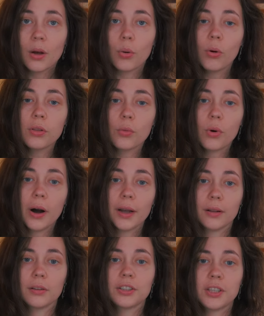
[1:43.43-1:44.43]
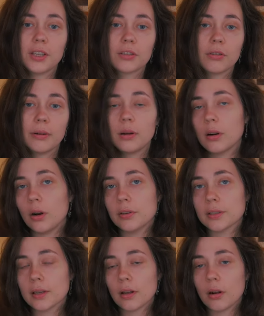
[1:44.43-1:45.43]
All the while, she is growing
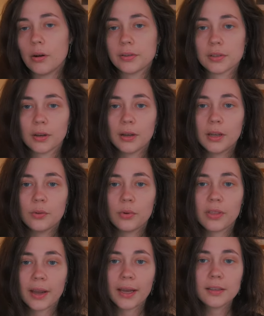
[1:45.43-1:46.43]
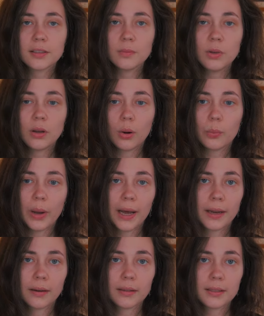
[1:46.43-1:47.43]
closer and closer with the handsome young
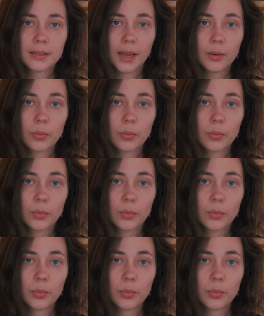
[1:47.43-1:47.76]
man at the skate